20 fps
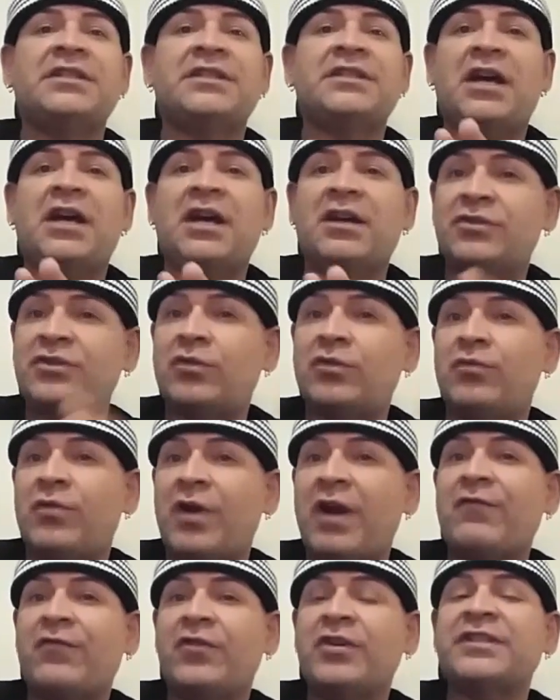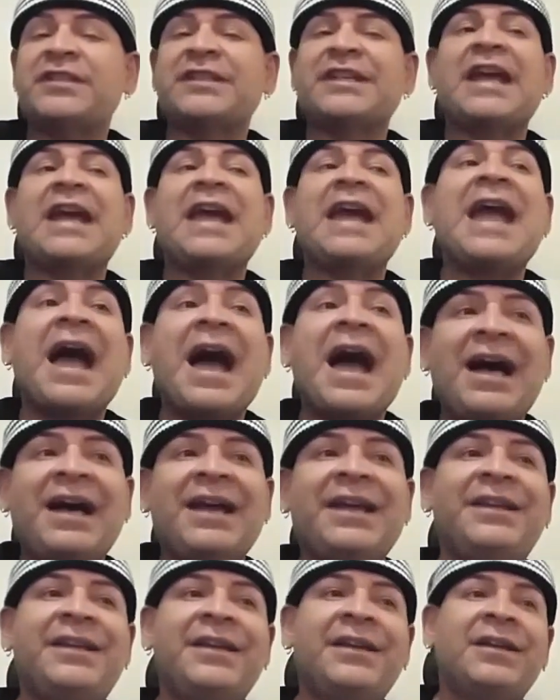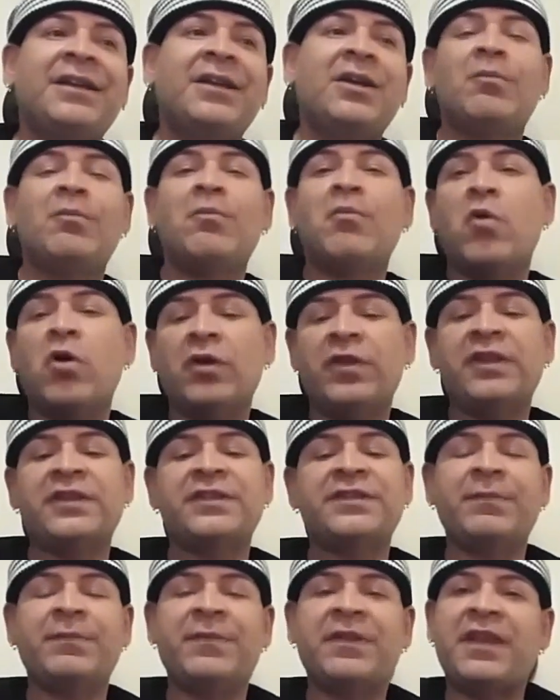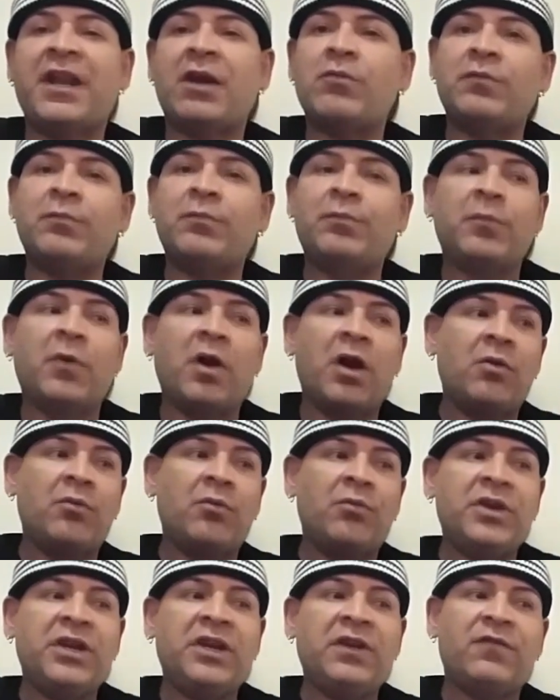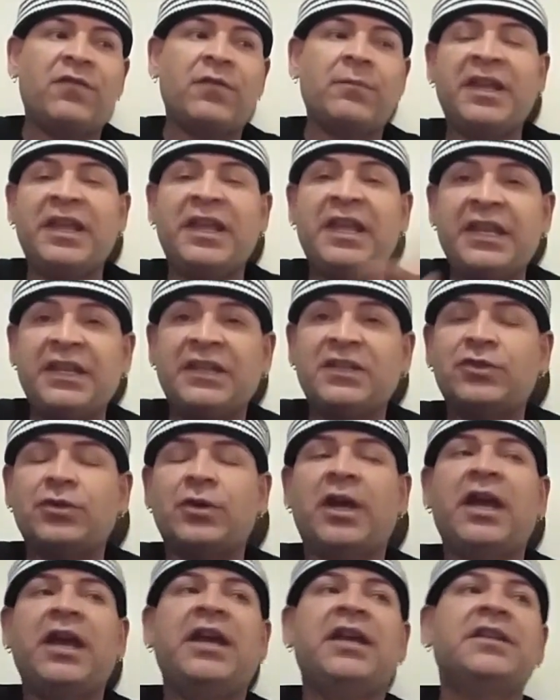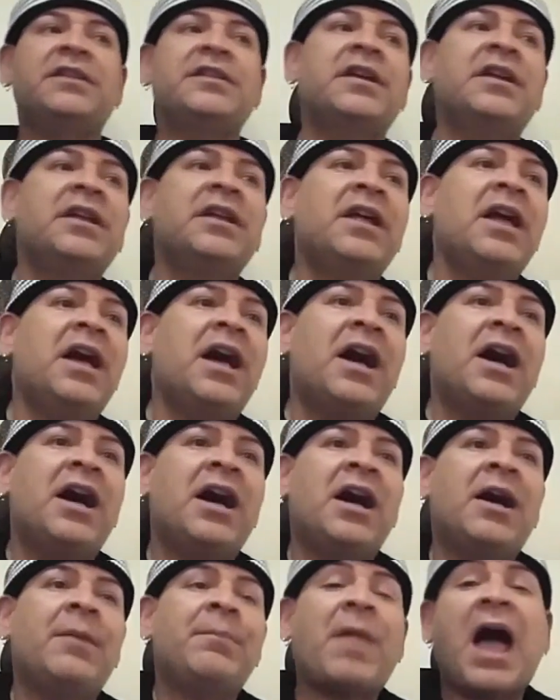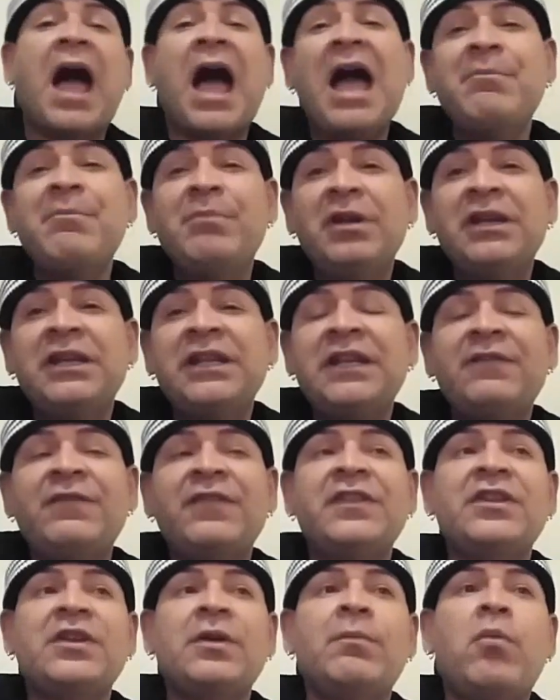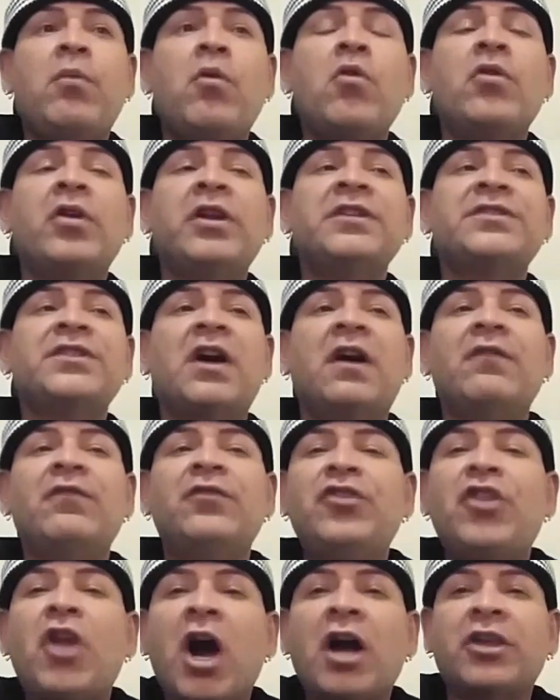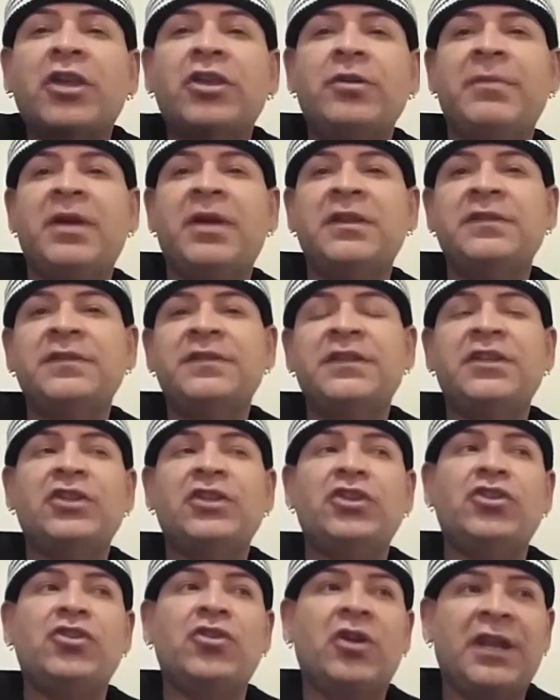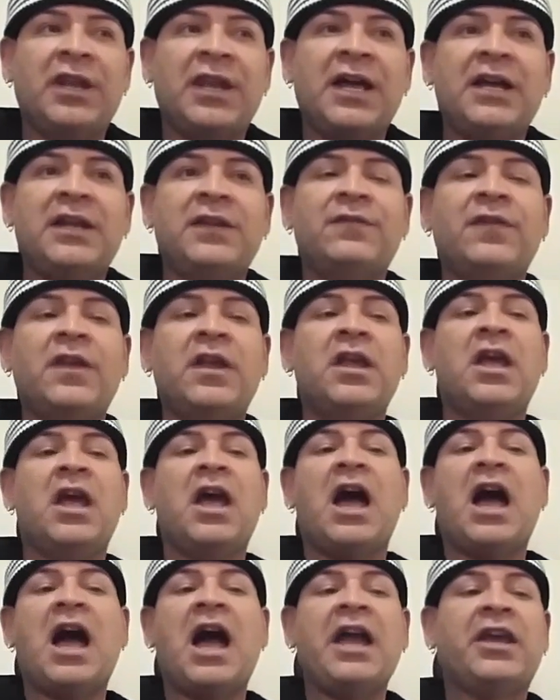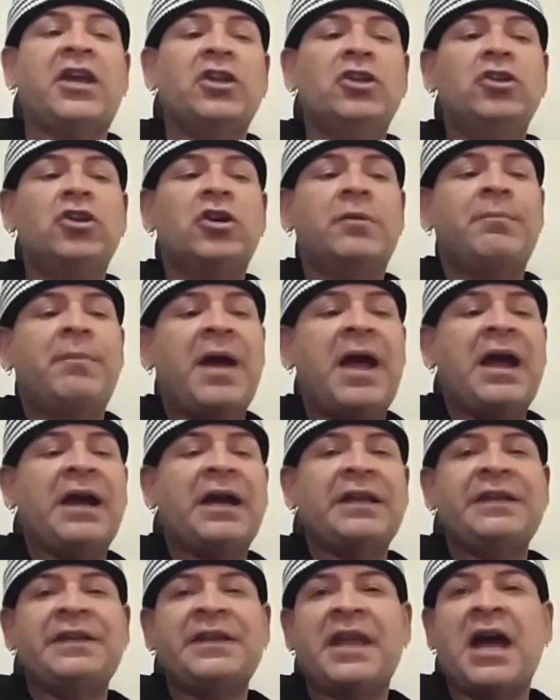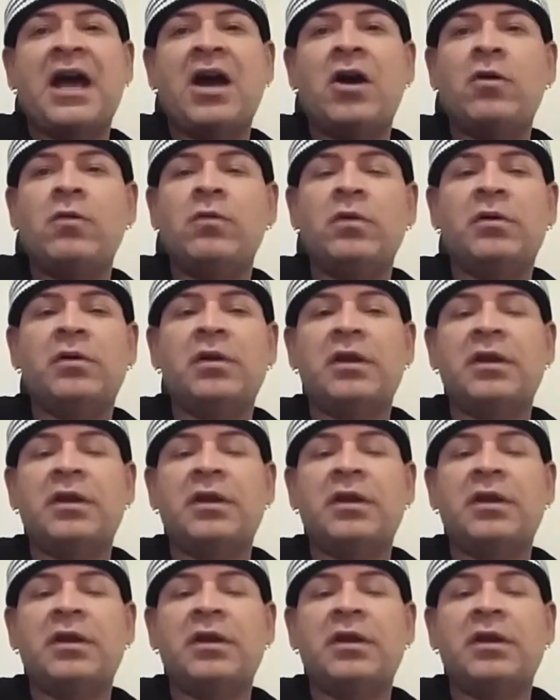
as a reference guide, more than something that I would read from beginning to end. I believe in the importance of documenting your life. I could look back now